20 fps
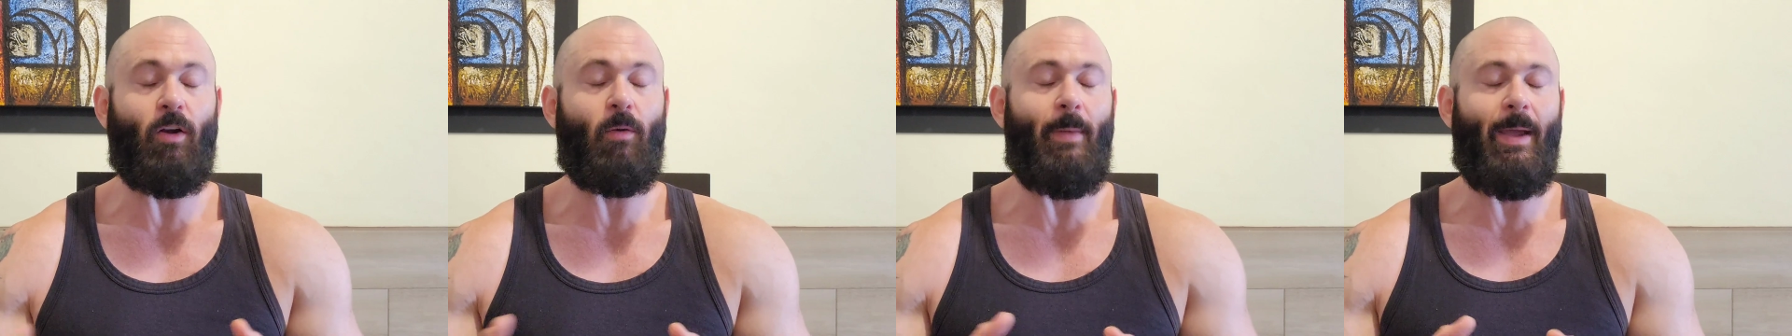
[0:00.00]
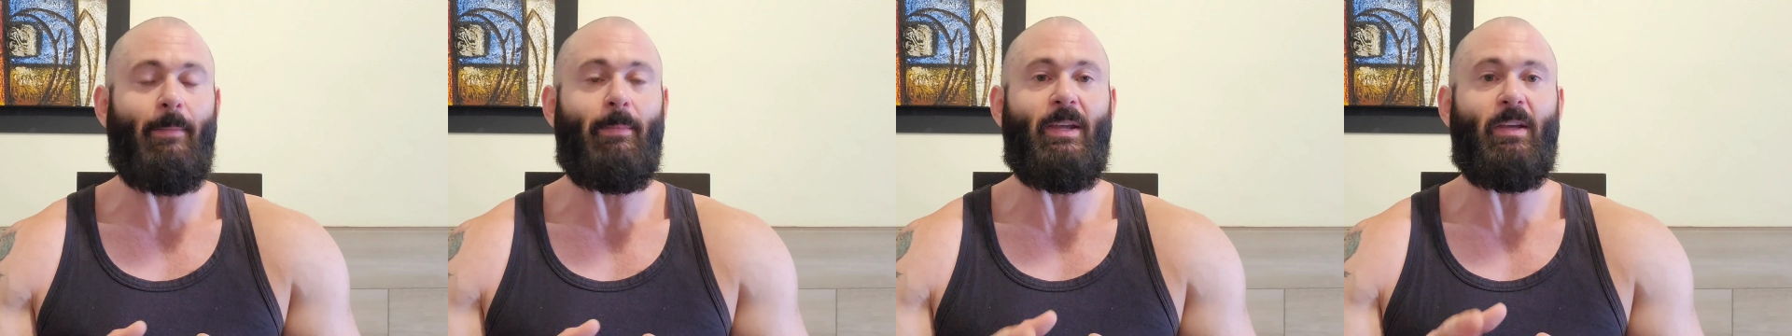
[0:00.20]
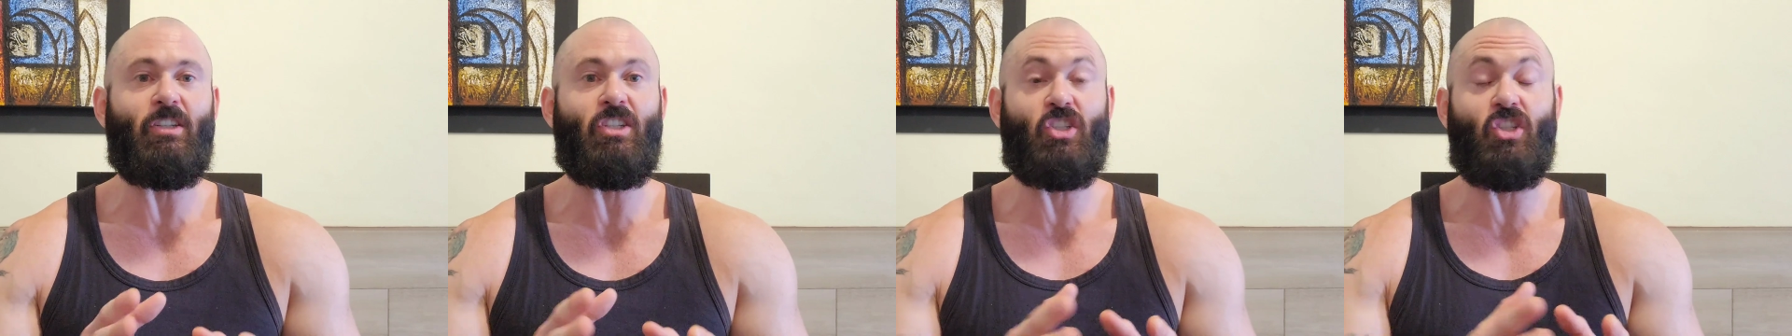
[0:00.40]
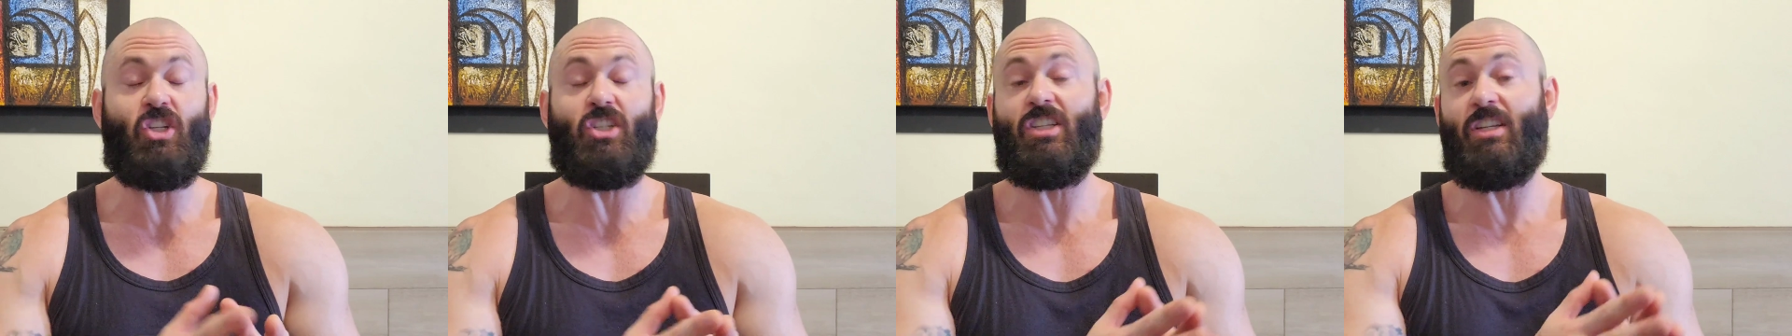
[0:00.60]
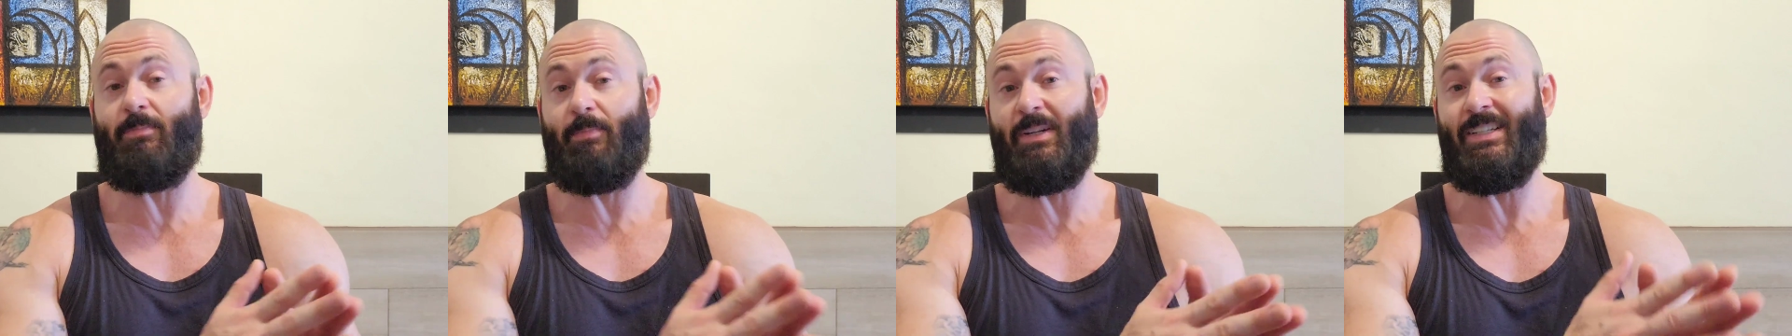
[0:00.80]
or maybe it's
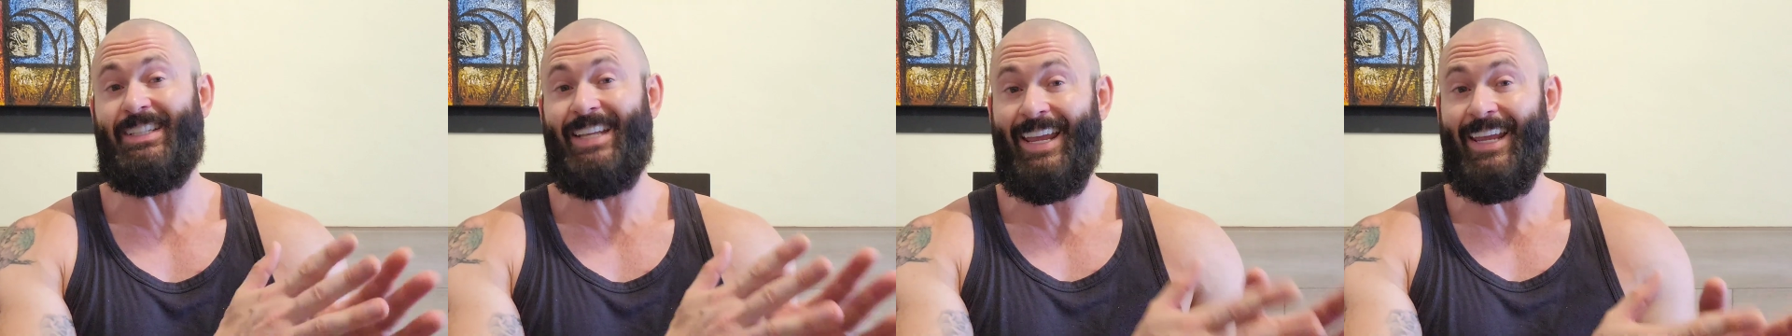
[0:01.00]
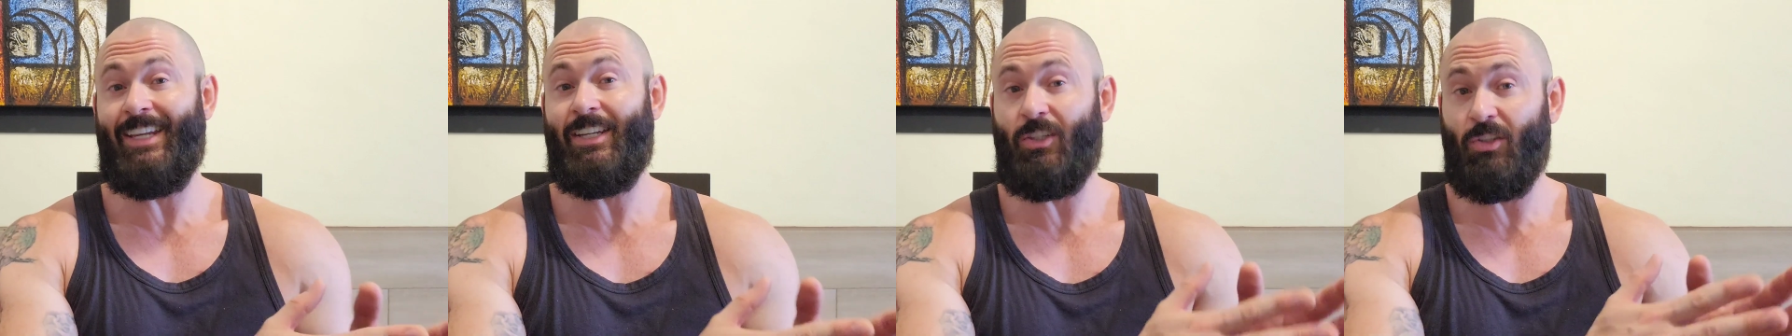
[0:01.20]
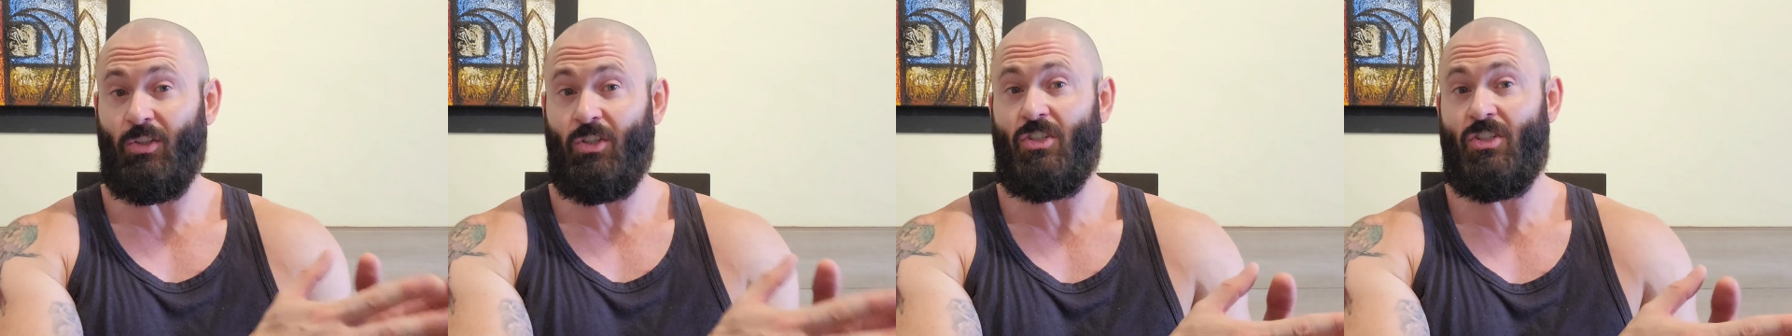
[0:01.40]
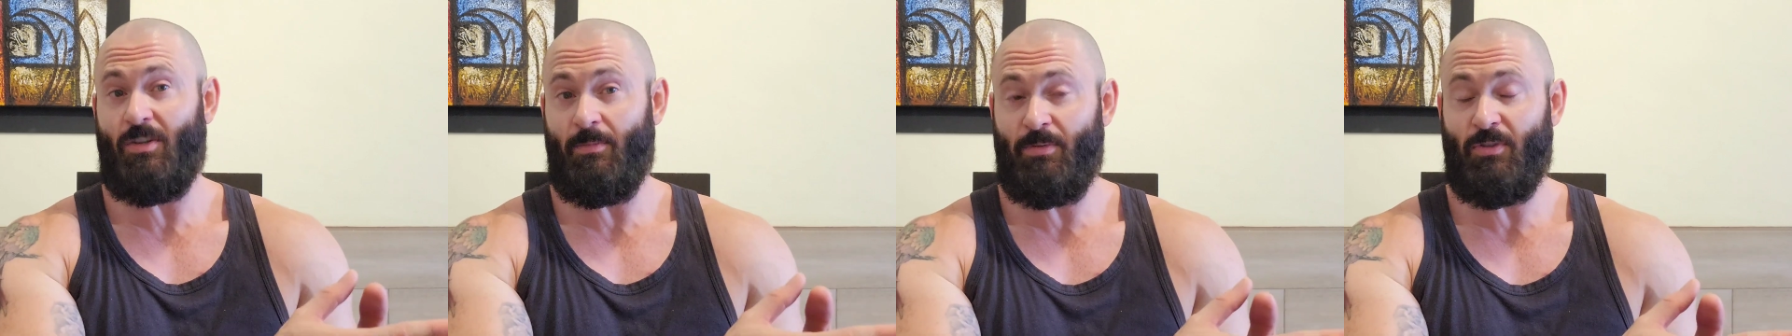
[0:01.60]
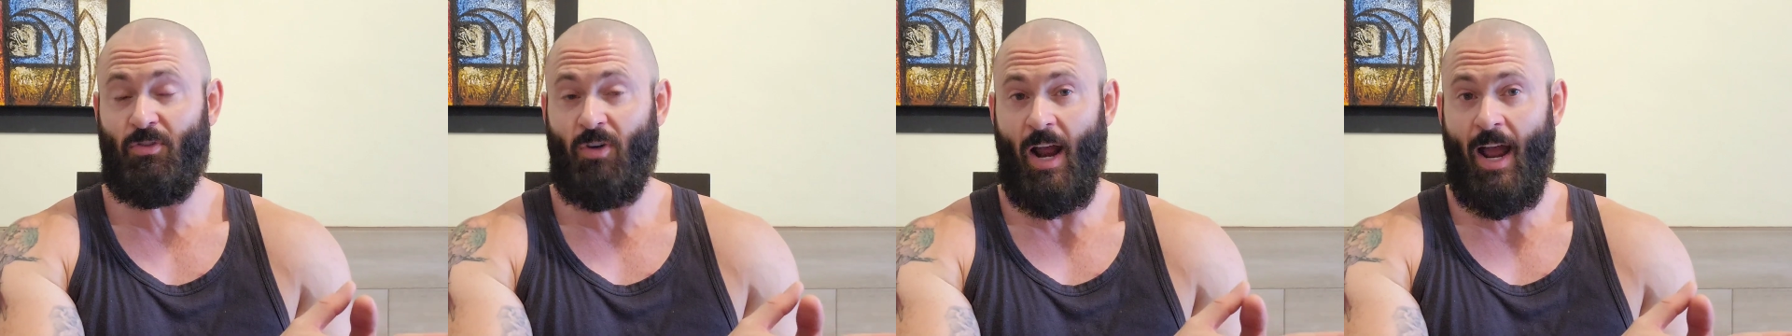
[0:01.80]
just this particular
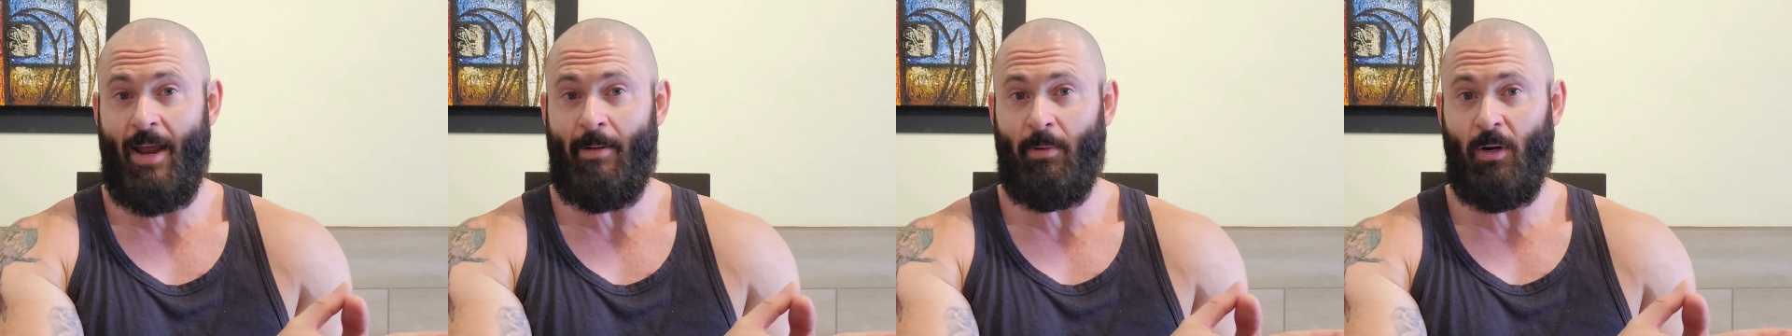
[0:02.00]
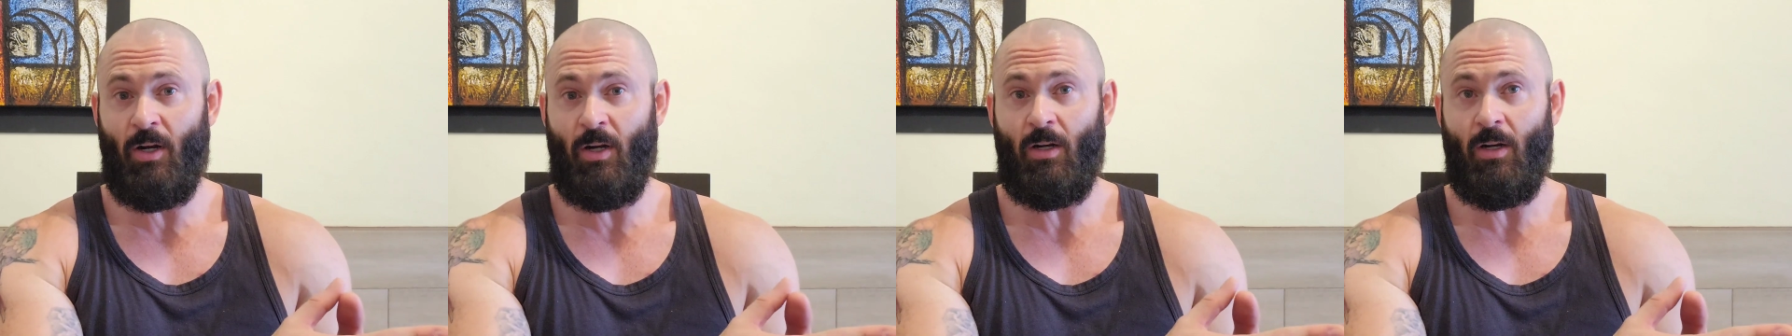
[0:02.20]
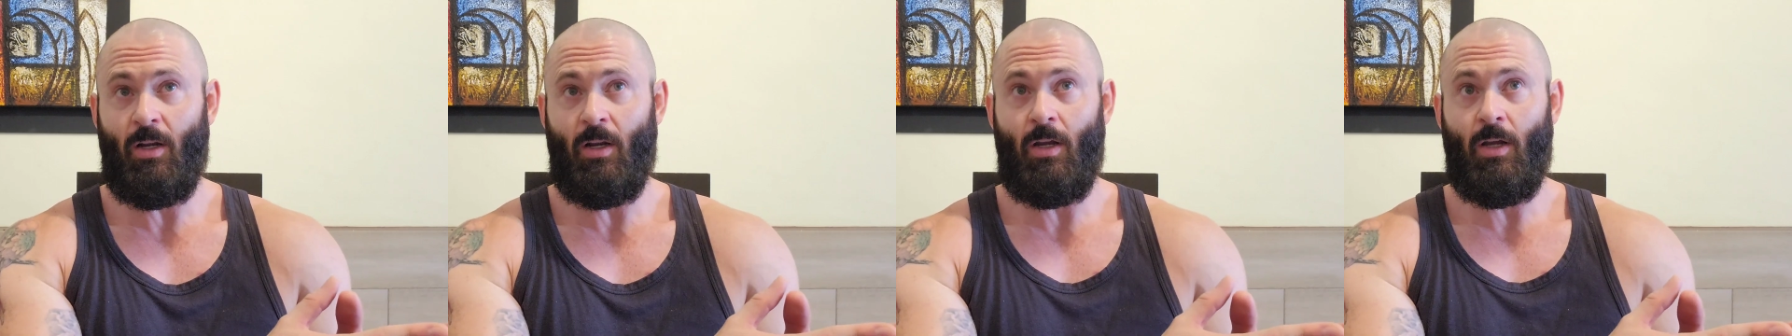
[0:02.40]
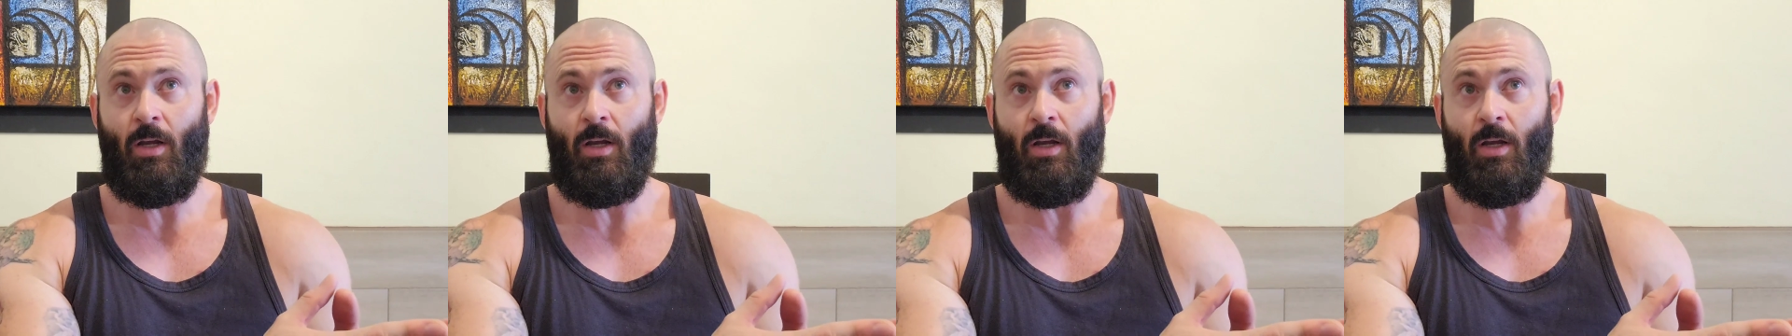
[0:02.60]
subscriber.